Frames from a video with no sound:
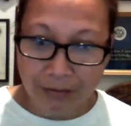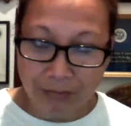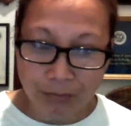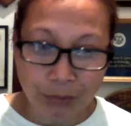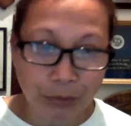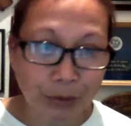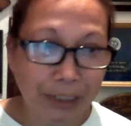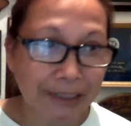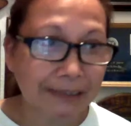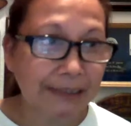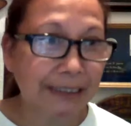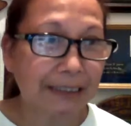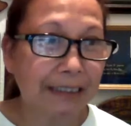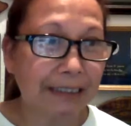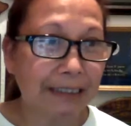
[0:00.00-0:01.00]
you guys
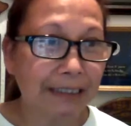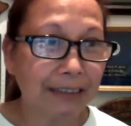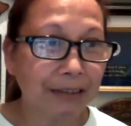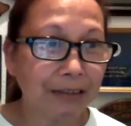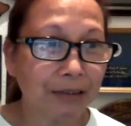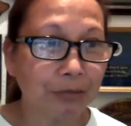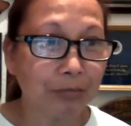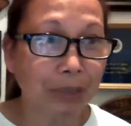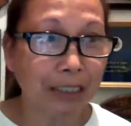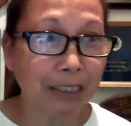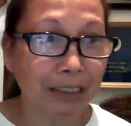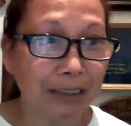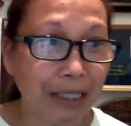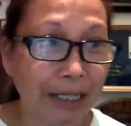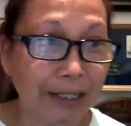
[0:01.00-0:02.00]
can get in,
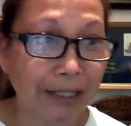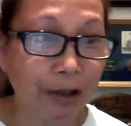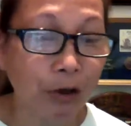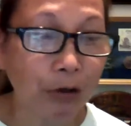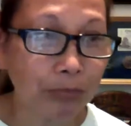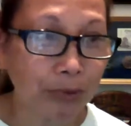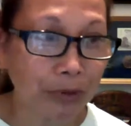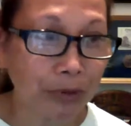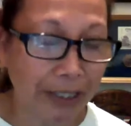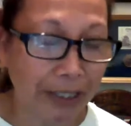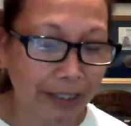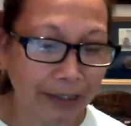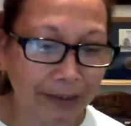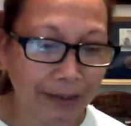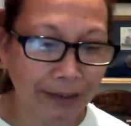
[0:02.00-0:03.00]
but I hope you
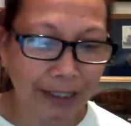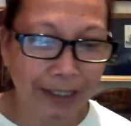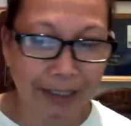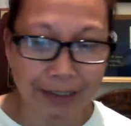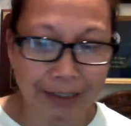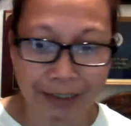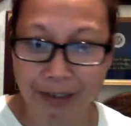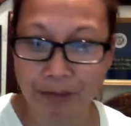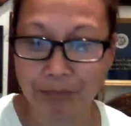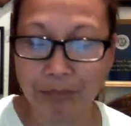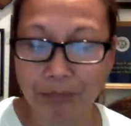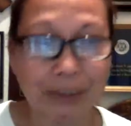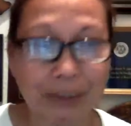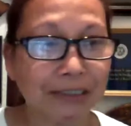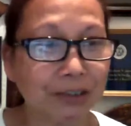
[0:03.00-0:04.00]
can. And
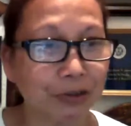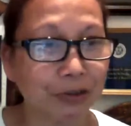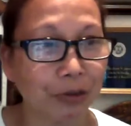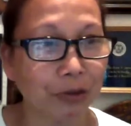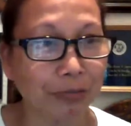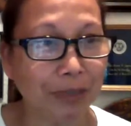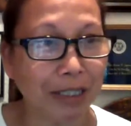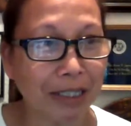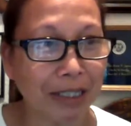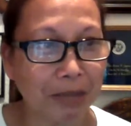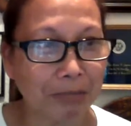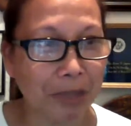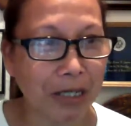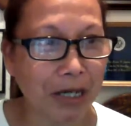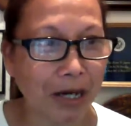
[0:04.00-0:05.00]
please join me
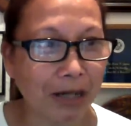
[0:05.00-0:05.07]
and make